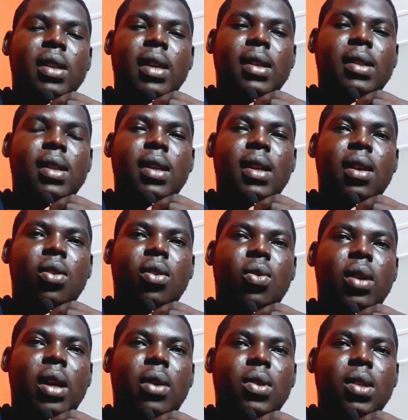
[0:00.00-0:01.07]
As I said
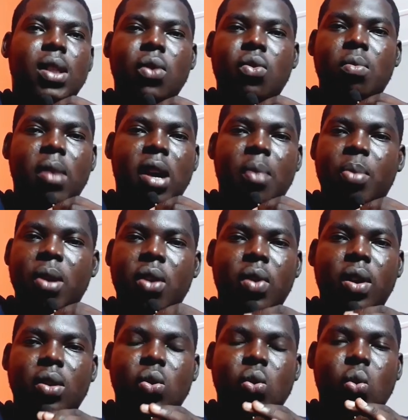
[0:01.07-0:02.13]
earlier on, I was staying with my parents,